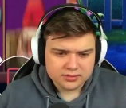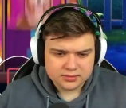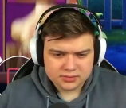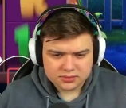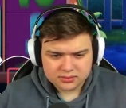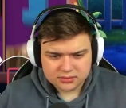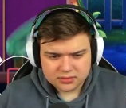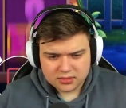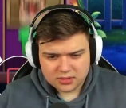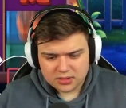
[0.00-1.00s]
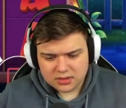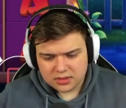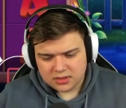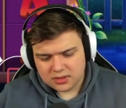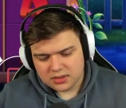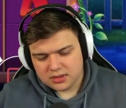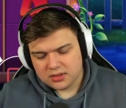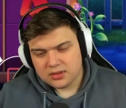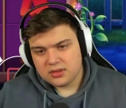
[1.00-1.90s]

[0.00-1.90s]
(no one is talking)